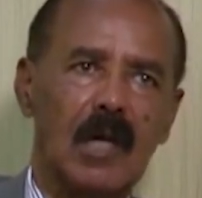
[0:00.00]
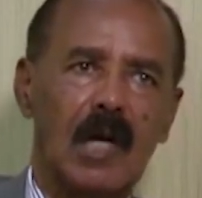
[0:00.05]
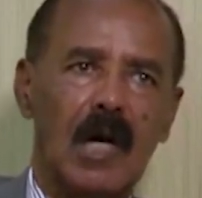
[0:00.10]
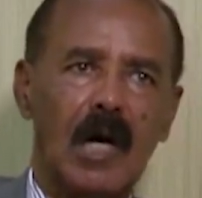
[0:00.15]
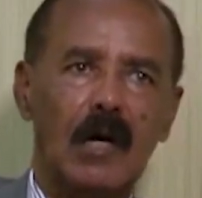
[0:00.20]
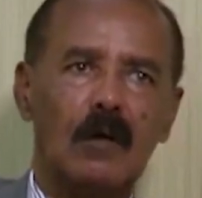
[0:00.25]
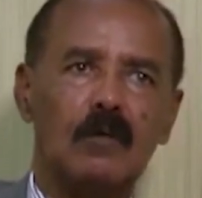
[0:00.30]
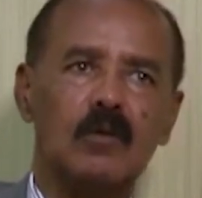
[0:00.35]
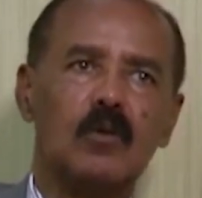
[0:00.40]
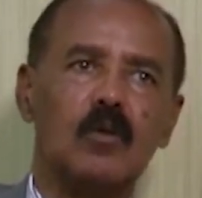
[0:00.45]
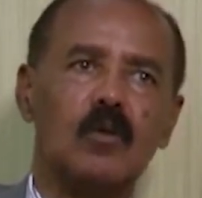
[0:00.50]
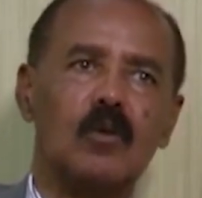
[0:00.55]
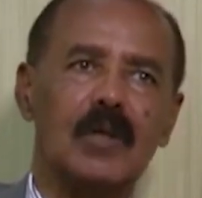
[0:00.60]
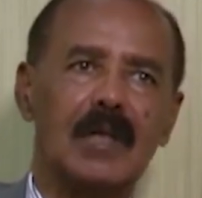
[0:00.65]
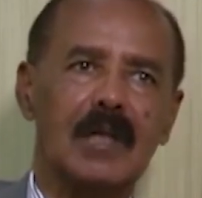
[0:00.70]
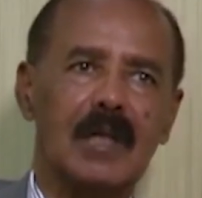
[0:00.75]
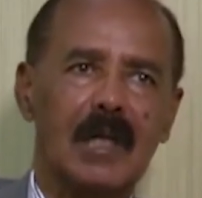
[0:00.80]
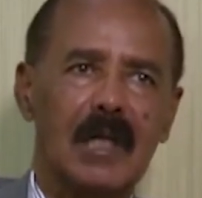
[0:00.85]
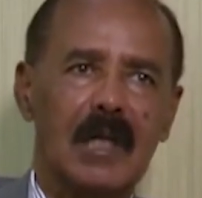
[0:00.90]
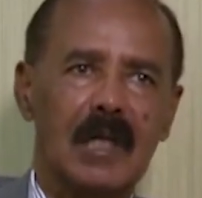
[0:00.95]
How do we
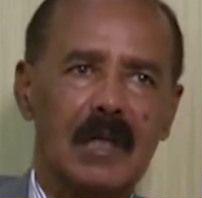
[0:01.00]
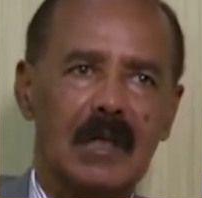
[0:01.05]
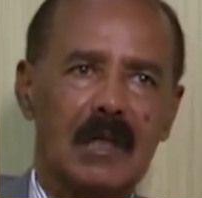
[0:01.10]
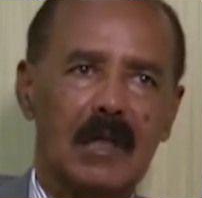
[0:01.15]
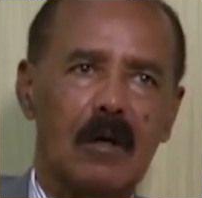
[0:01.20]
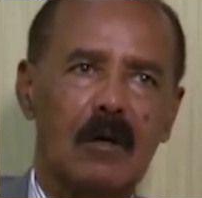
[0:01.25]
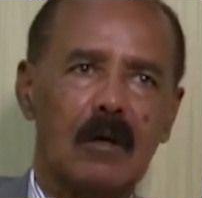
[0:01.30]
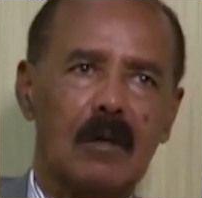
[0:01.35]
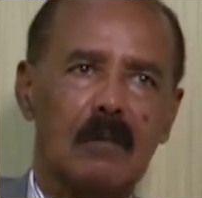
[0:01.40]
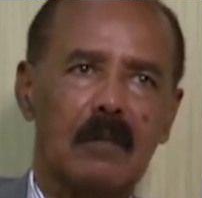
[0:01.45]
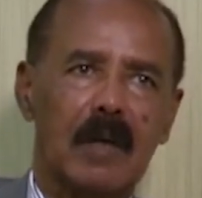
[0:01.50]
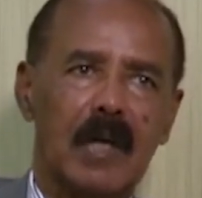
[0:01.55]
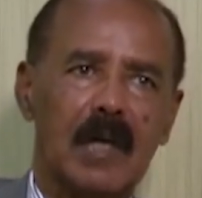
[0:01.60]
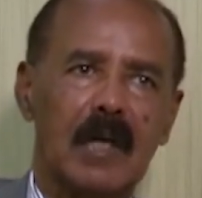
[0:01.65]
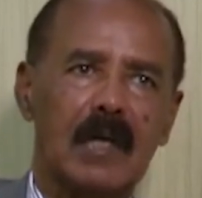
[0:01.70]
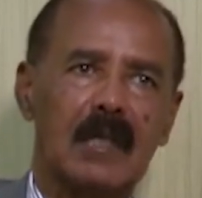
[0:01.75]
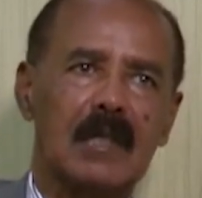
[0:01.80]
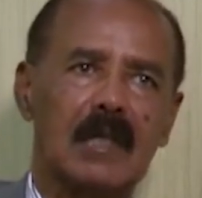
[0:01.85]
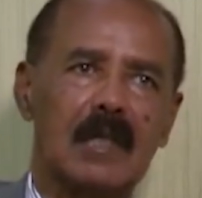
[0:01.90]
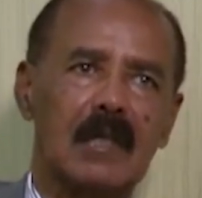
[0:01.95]
relate our
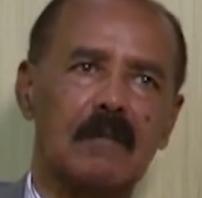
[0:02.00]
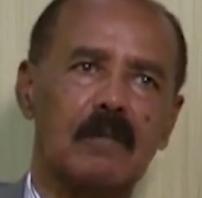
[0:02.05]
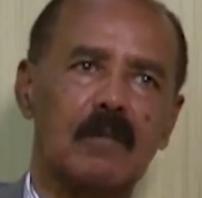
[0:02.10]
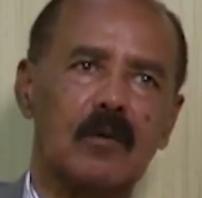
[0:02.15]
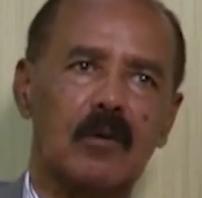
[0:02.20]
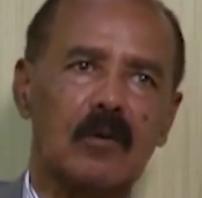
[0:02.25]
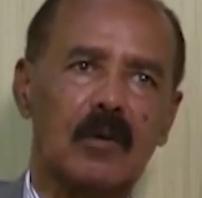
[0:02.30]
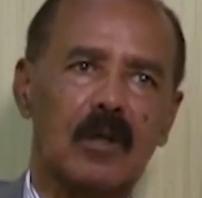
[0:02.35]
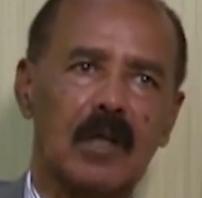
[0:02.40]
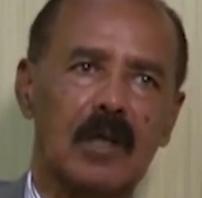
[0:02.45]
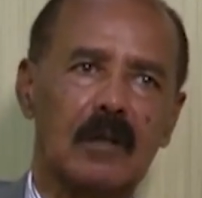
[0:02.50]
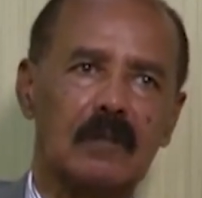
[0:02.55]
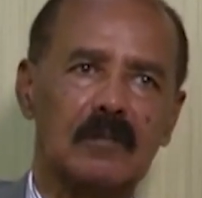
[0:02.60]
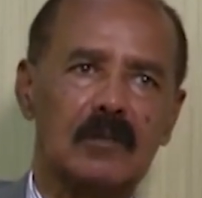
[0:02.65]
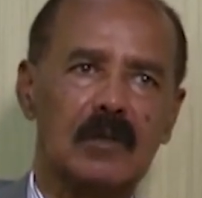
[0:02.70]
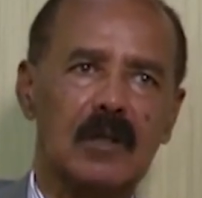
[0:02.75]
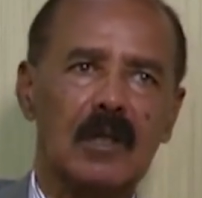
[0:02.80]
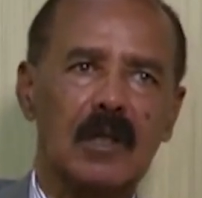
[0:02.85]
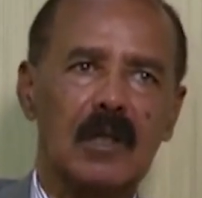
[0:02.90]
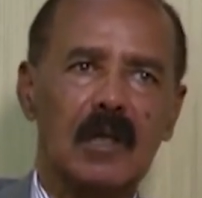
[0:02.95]
bilateral
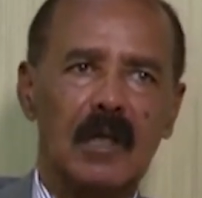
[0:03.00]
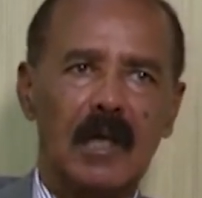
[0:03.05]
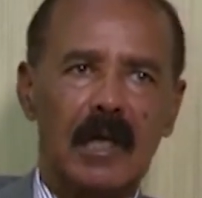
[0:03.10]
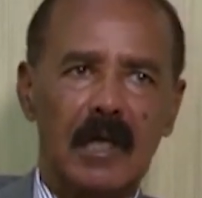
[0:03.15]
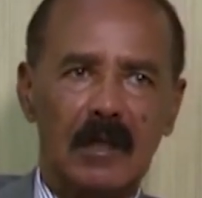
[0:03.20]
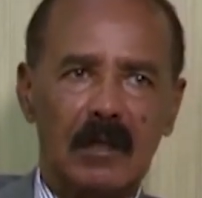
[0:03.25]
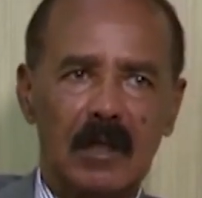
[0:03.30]
programs and